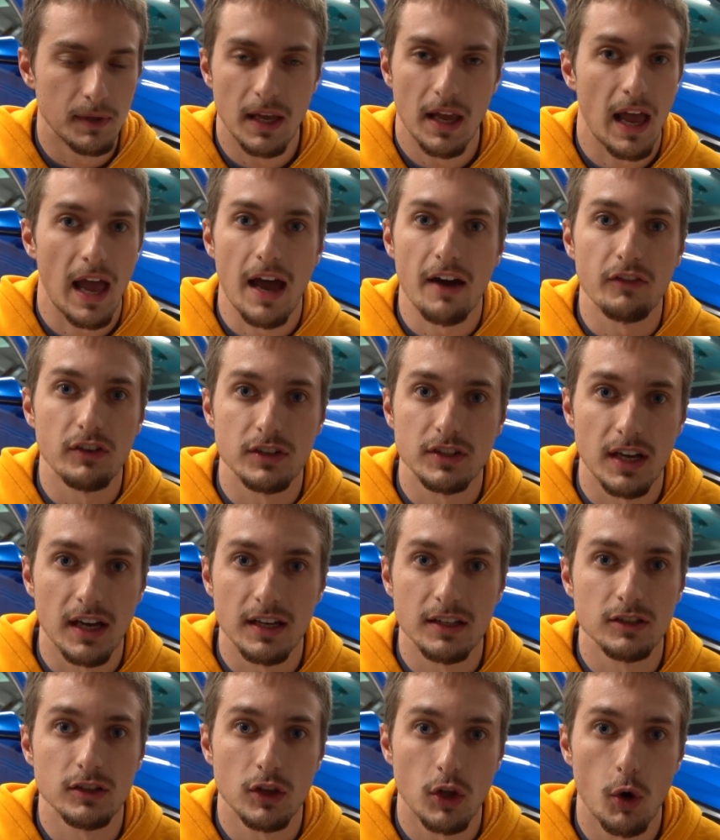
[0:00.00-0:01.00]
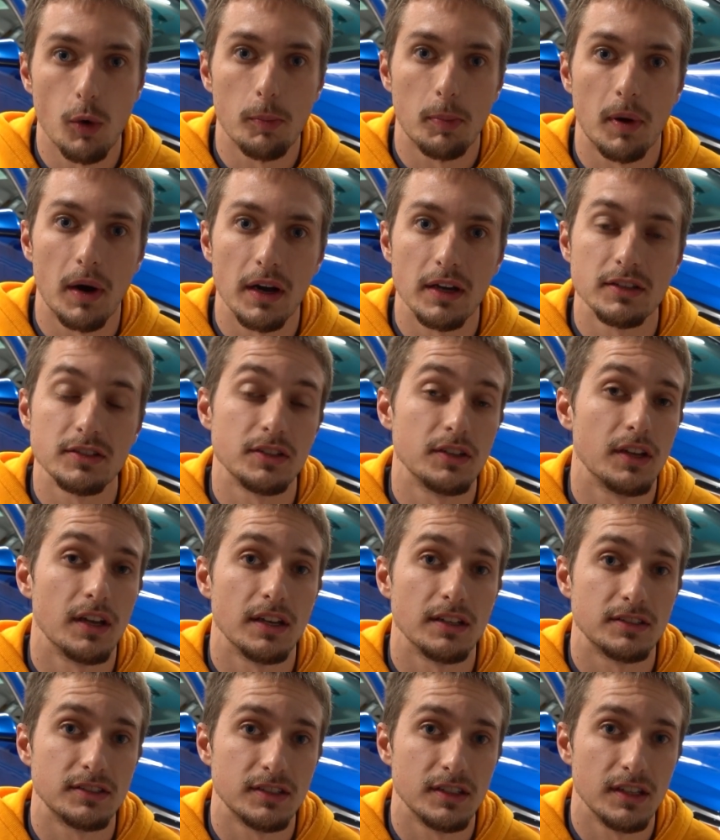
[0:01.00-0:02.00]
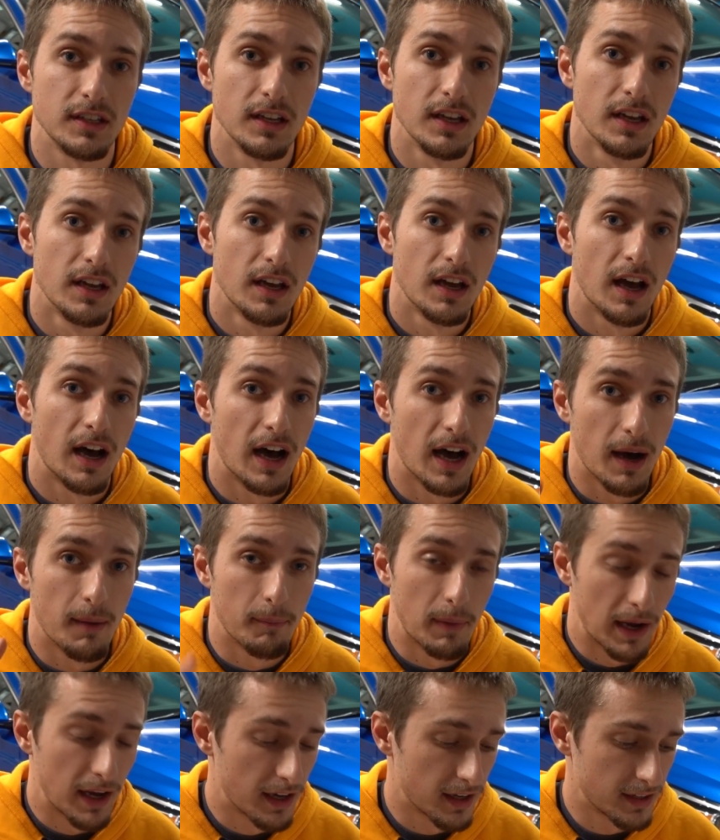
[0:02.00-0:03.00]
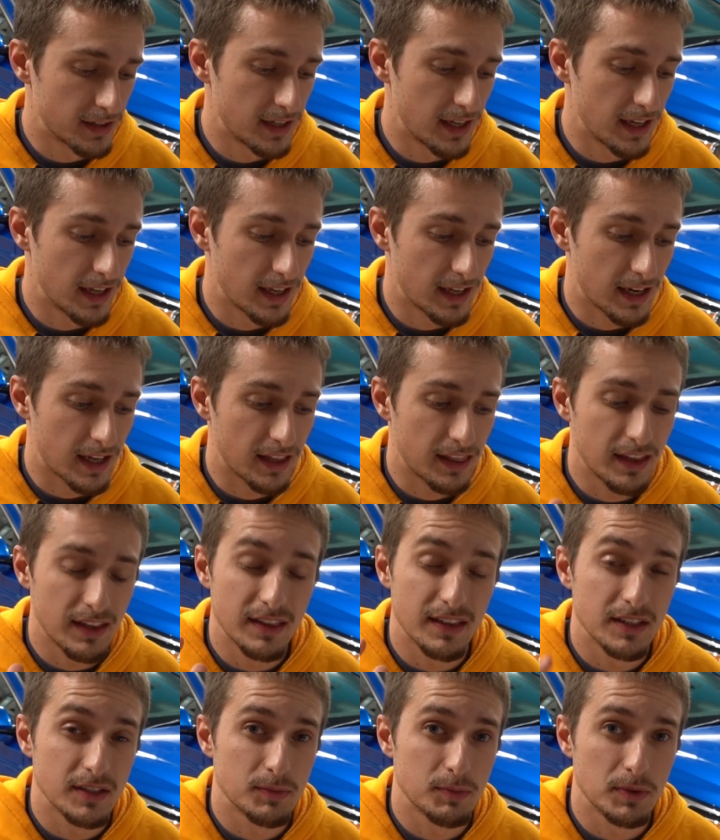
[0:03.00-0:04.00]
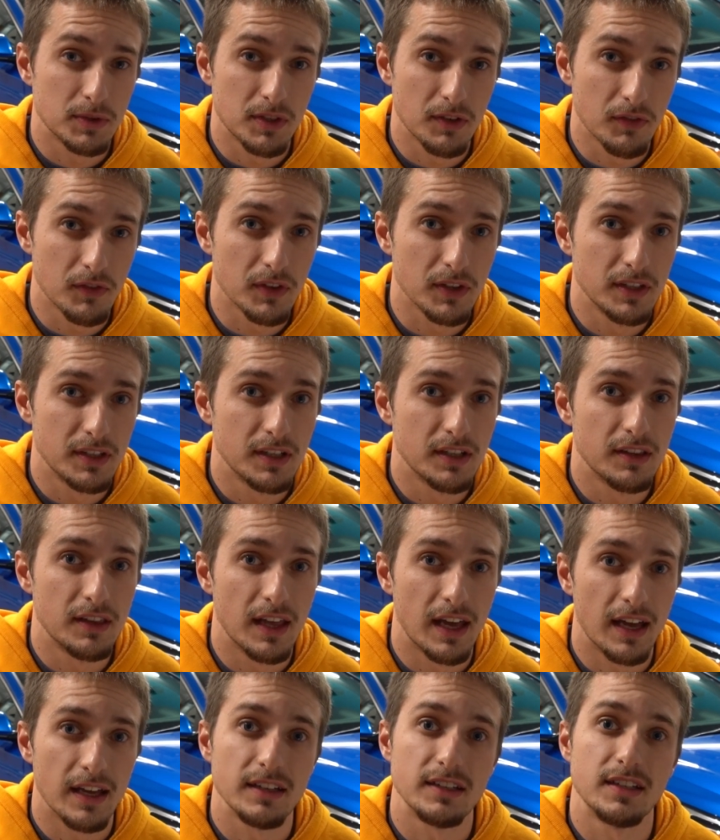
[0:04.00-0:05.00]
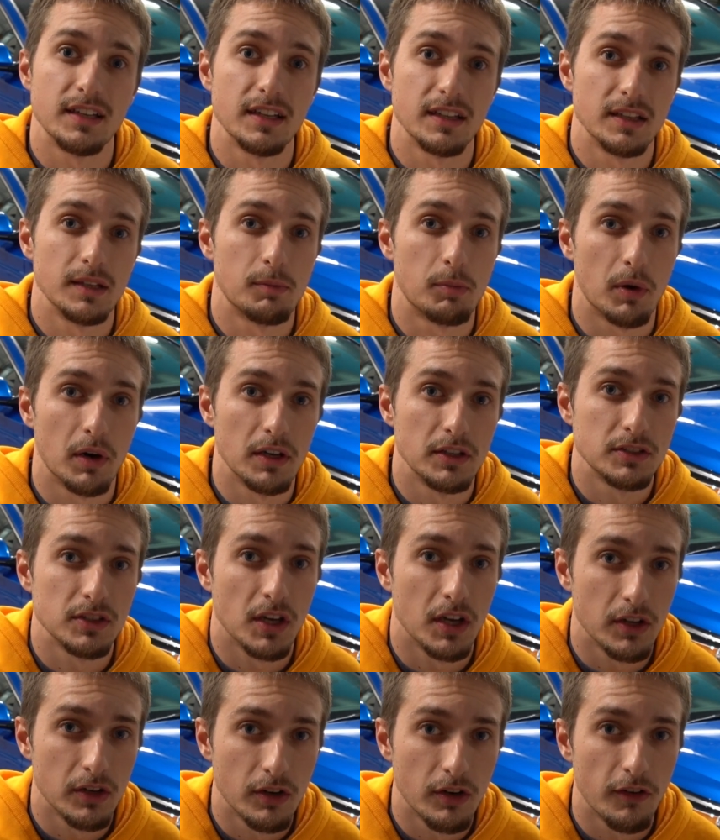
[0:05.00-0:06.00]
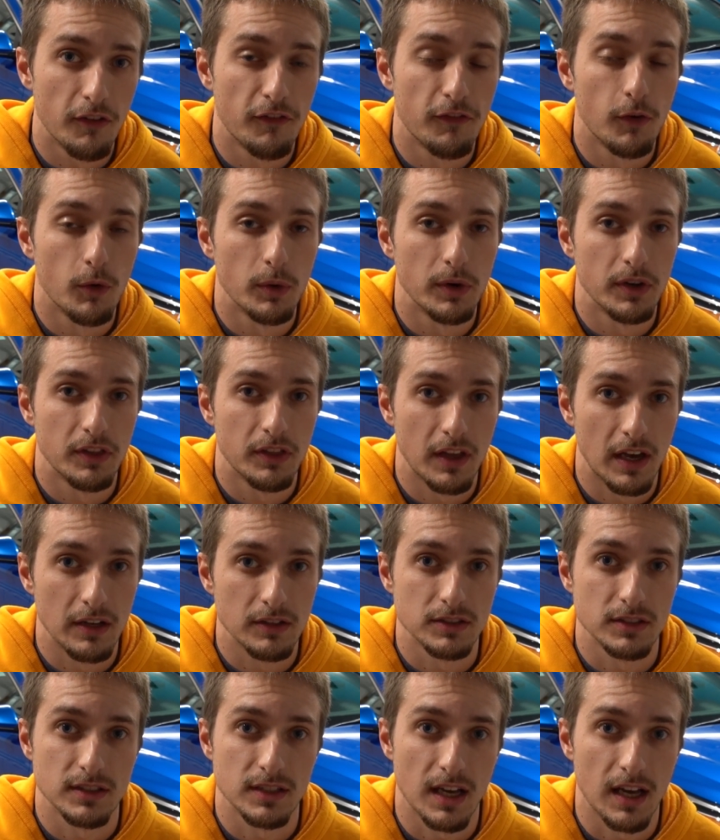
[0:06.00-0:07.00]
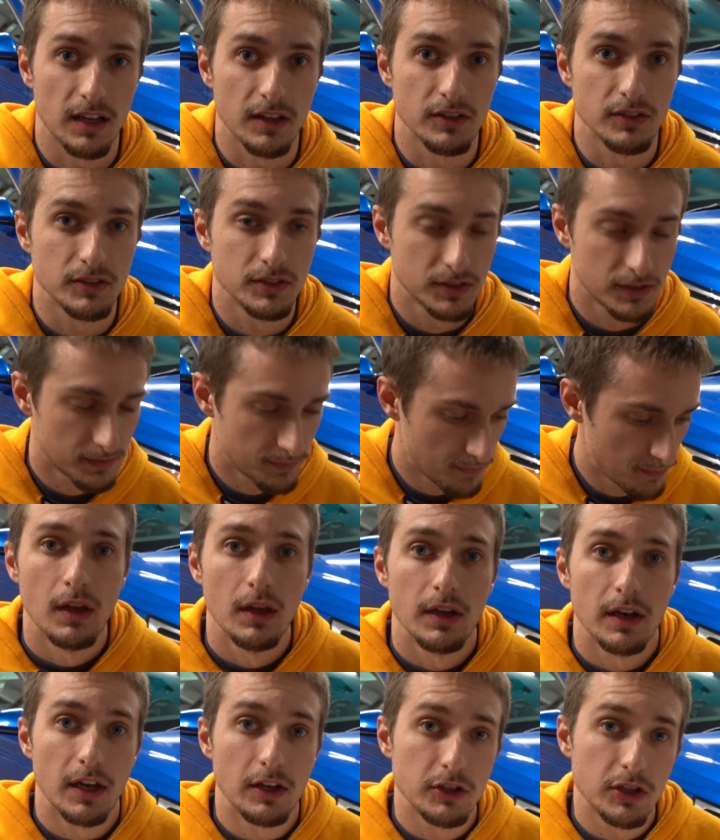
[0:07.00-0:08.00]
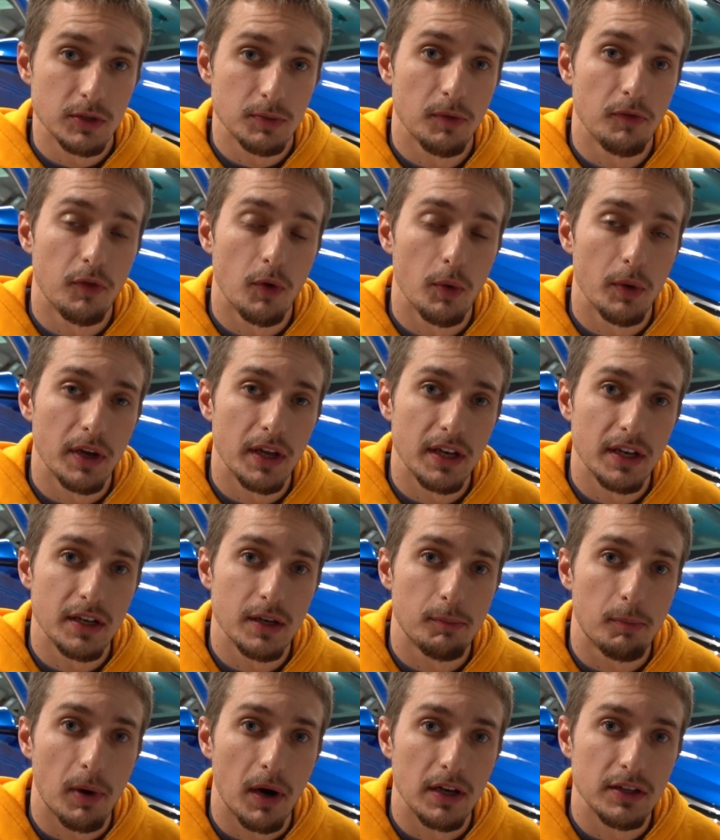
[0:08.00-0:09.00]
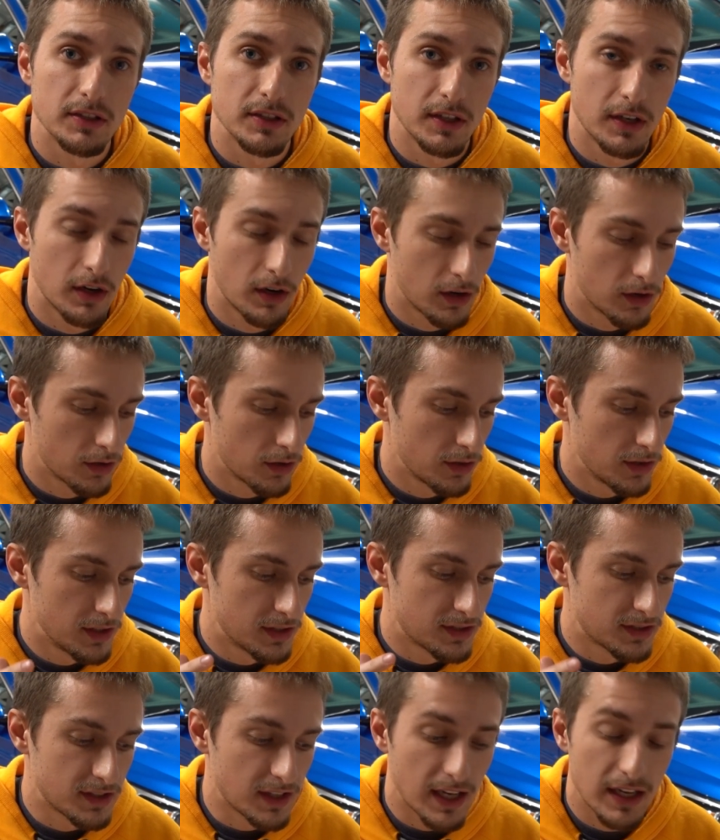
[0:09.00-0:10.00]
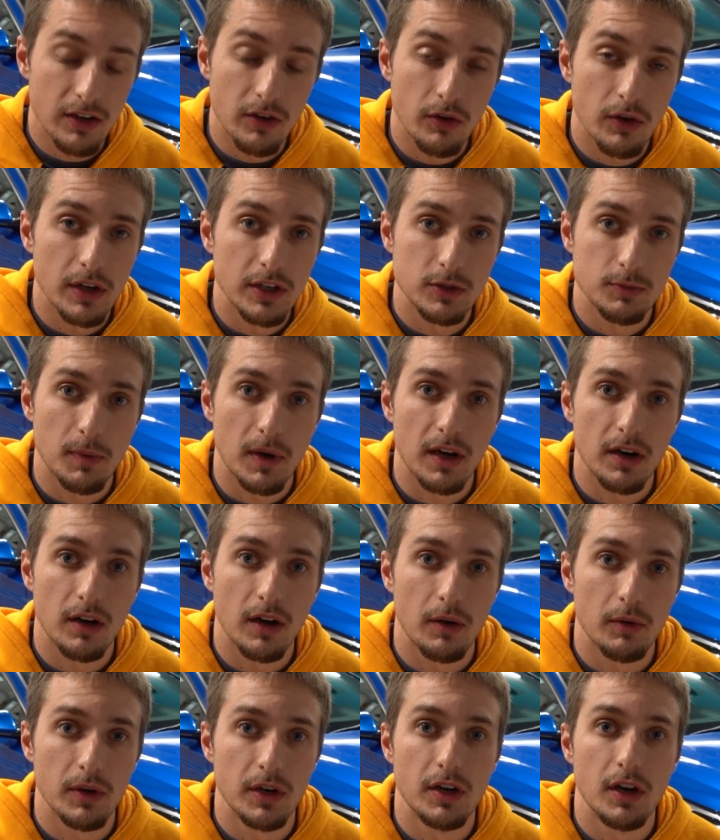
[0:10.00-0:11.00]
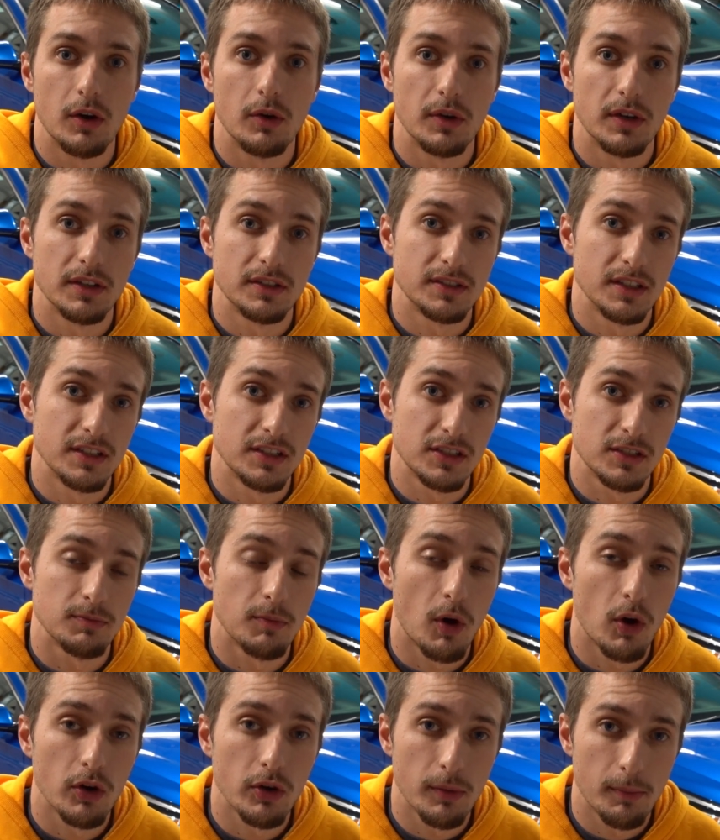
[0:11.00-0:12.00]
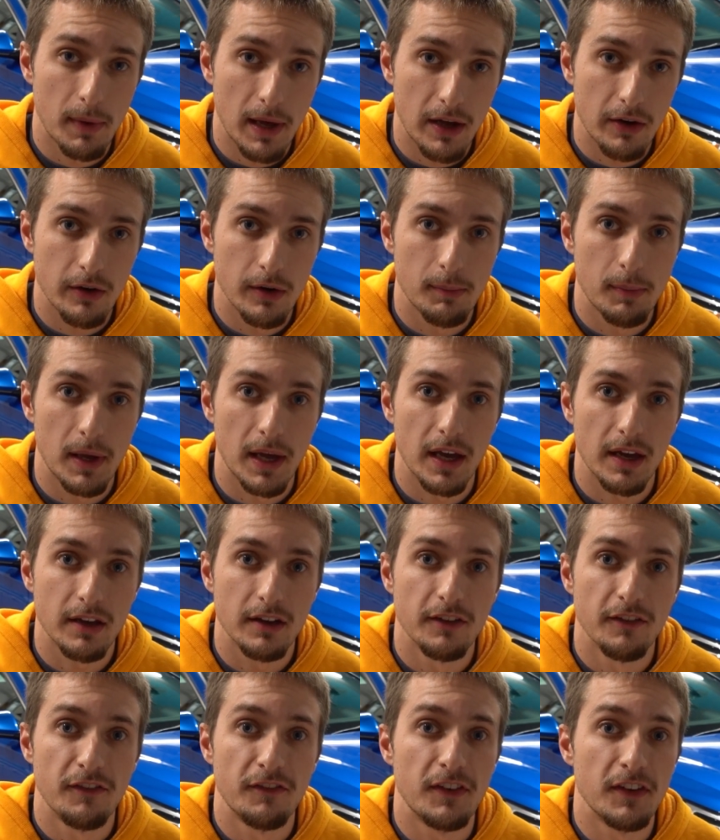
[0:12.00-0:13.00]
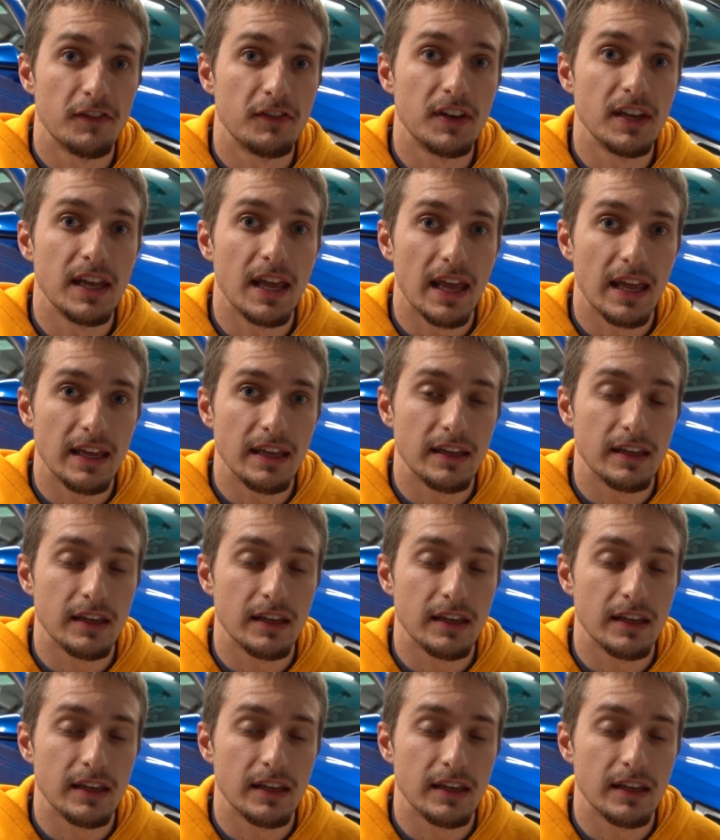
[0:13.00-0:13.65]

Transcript: advertised low price that you guys see by Hyundai, and I think they specifically did that to get the price under $40,000. Now, just before we get into pricing here, the standard range model, I want to note, gets a smaller battery pack of 58